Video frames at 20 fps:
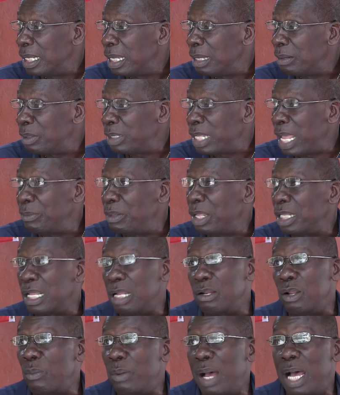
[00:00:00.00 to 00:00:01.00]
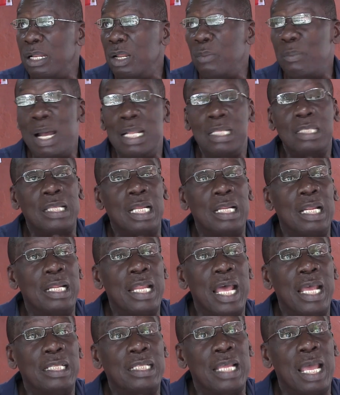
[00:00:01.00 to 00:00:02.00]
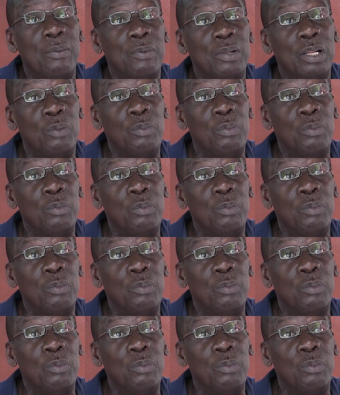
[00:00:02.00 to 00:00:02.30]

But I'm not on a bandstand at night time with